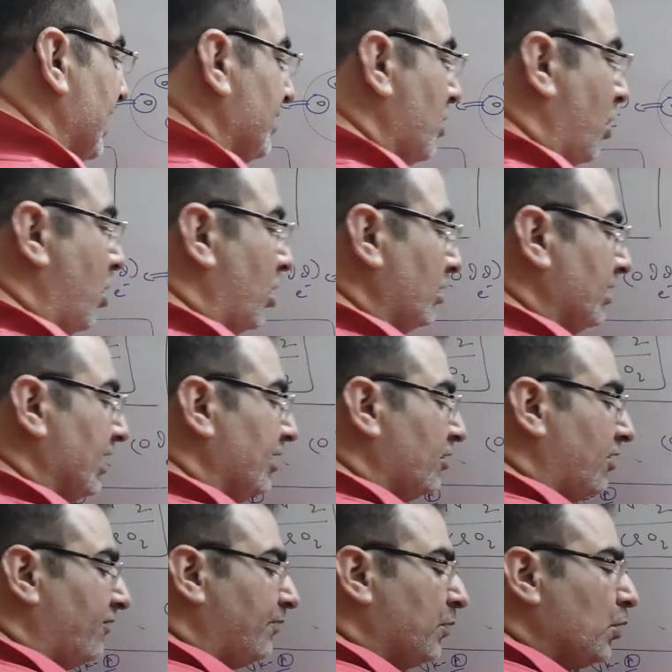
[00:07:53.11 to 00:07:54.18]
the octet
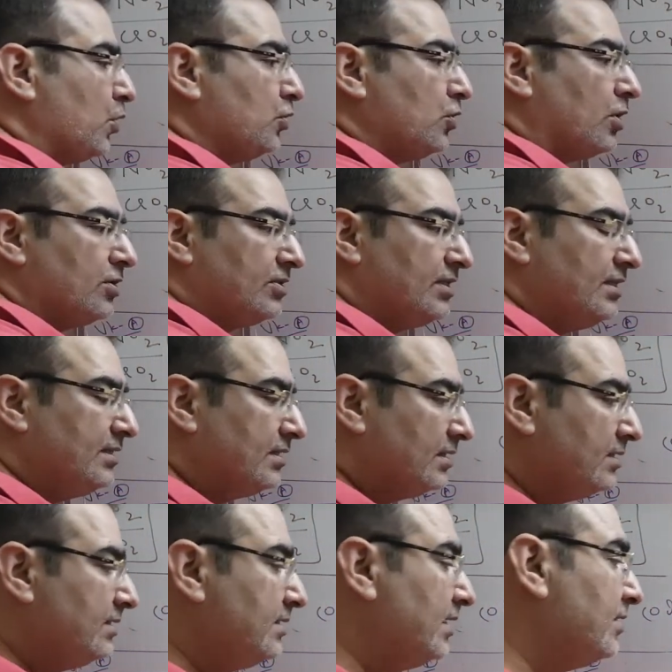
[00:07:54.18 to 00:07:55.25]
of both
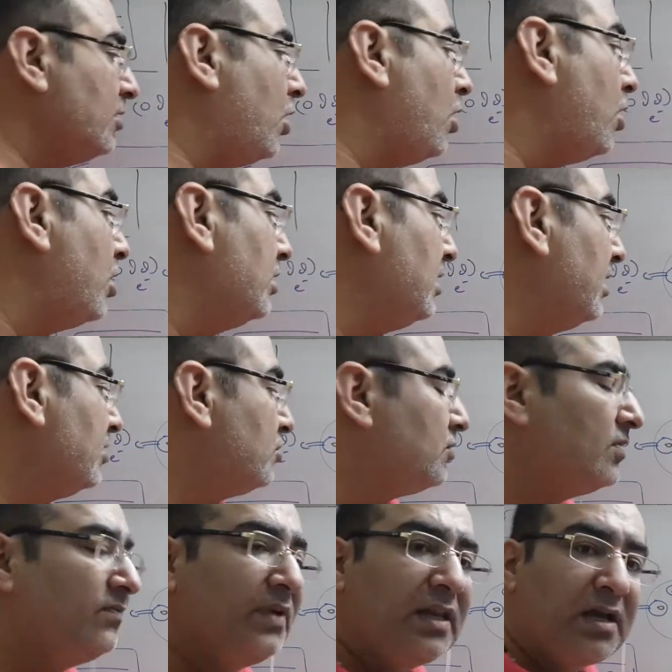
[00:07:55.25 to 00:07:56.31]
oxygens, then the odd
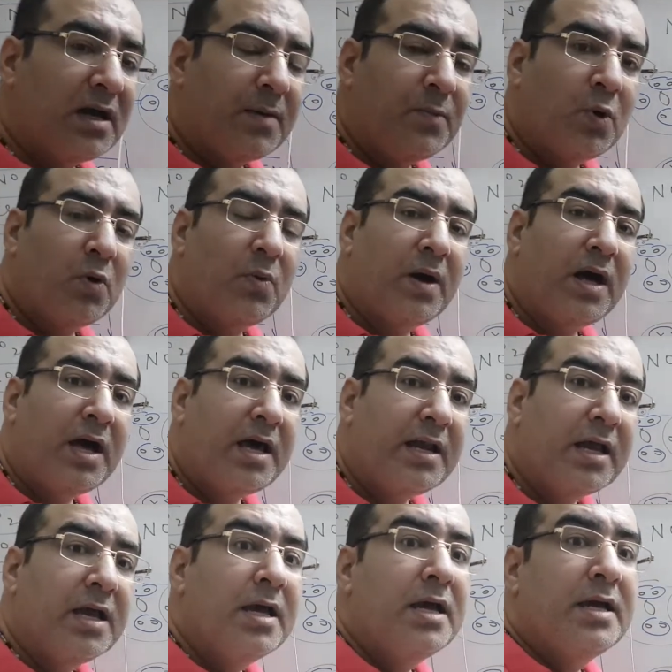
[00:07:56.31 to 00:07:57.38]
electron will come
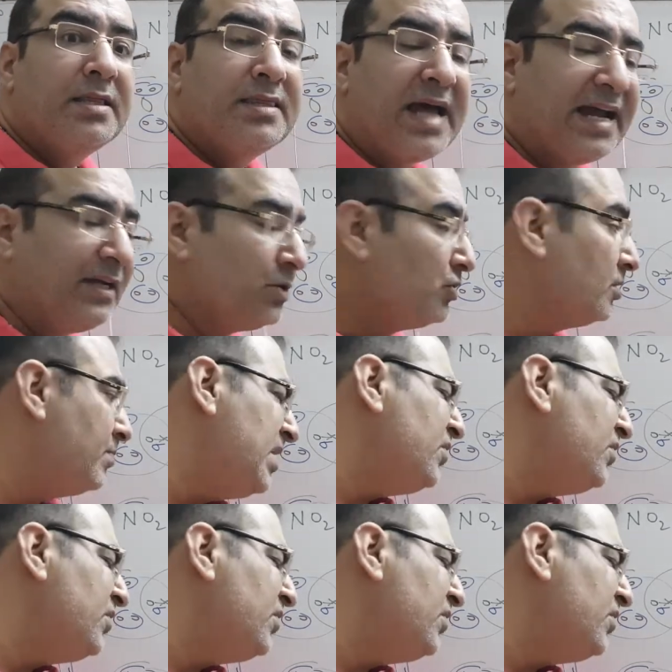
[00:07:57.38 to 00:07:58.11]
over nitrogen.